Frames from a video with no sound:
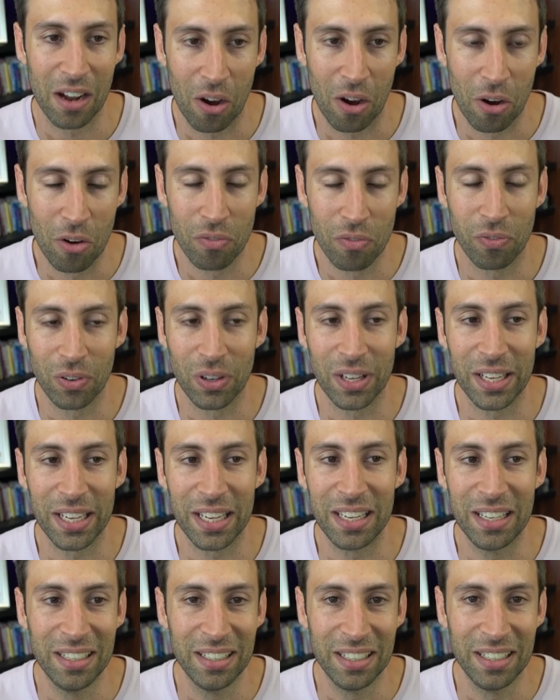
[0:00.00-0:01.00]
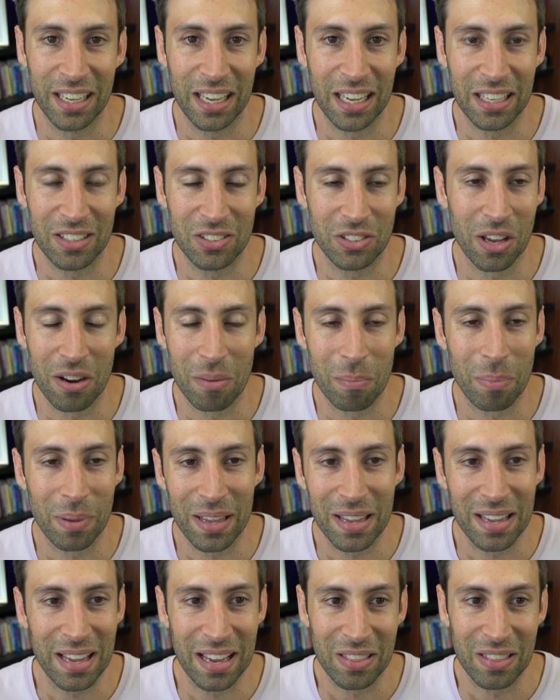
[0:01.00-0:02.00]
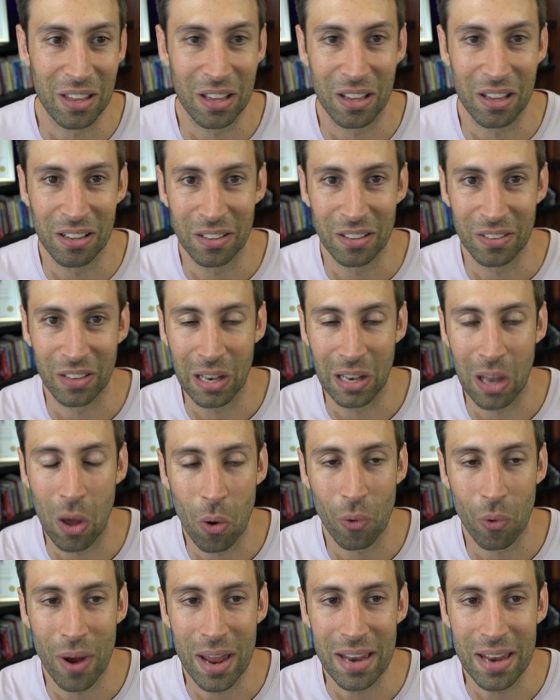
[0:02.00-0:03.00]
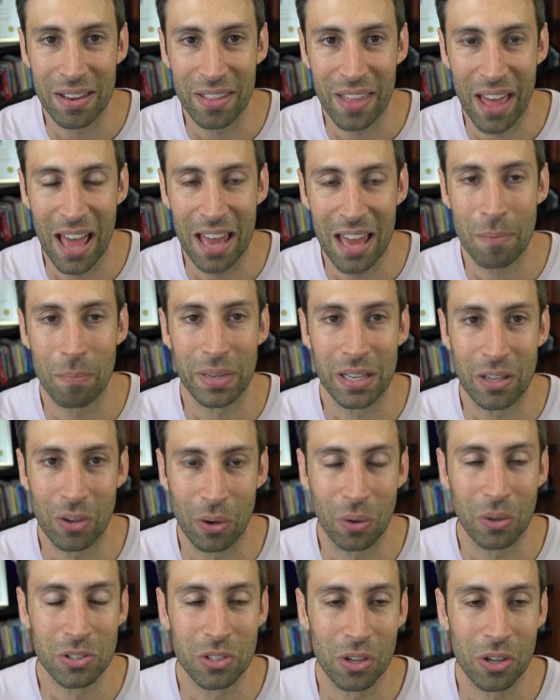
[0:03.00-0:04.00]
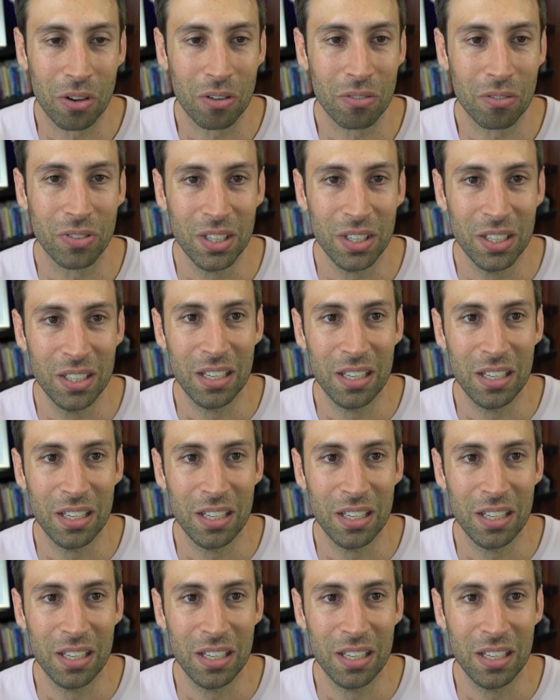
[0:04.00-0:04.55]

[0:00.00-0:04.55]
hopefully it's going to be in the lower end of that because of